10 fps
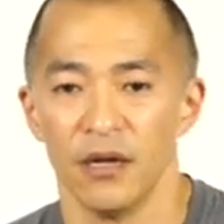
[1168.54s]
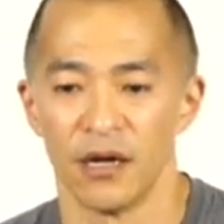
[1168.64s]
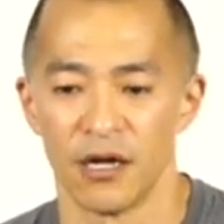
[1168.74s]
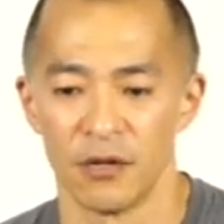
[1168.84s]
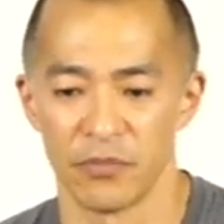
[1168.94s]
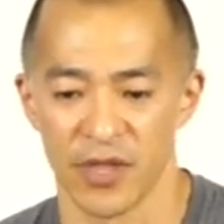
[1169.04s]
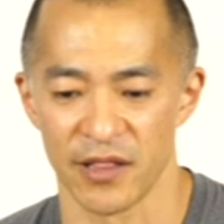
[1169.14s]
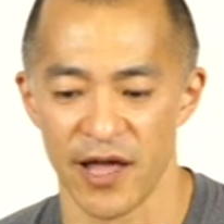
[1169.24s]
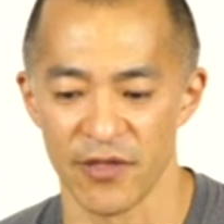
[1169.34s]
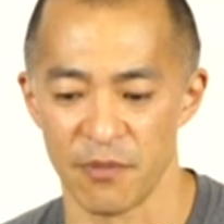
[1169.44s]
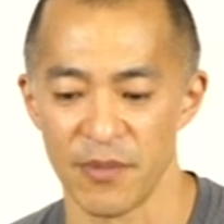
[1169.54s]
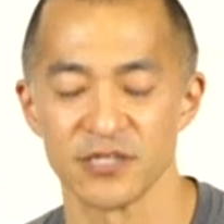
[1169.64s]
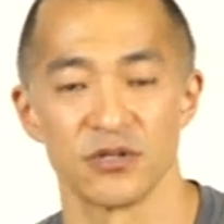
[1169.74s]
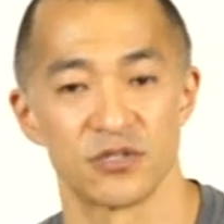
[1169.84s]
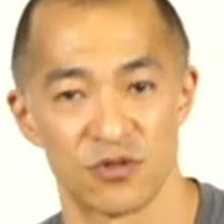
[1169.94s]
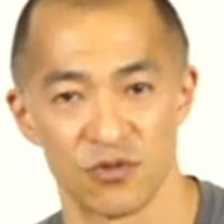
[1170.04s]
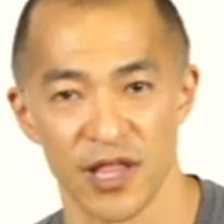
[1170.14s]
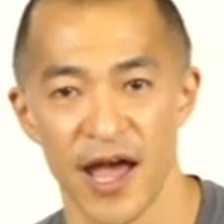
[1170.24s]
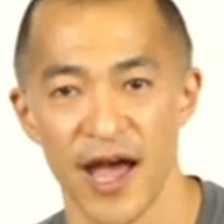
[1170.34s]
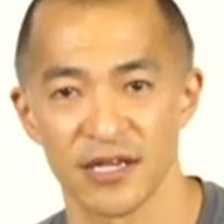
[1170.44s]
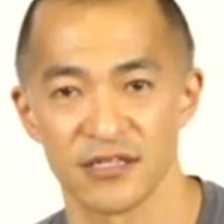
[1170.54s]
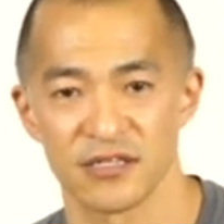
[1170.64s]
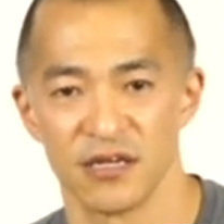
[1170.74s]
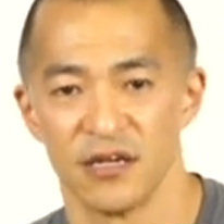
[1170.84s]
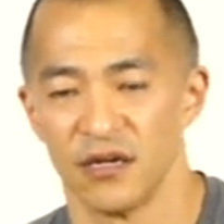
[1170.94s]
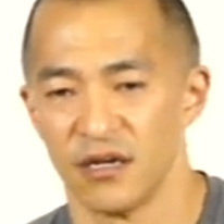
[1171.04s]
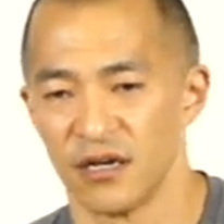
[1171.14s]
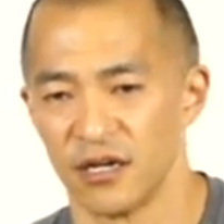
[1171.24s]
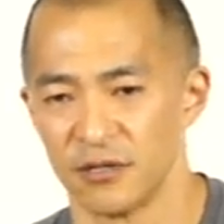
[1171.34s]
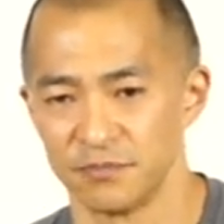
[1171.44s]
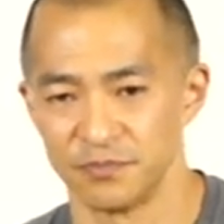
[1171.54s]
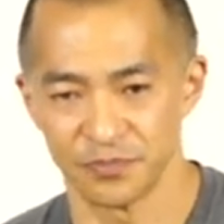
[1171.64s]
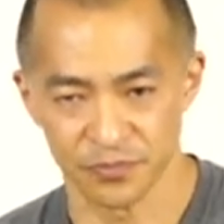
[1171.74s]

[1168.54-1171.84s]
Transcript: um, allow the muscles to relax um,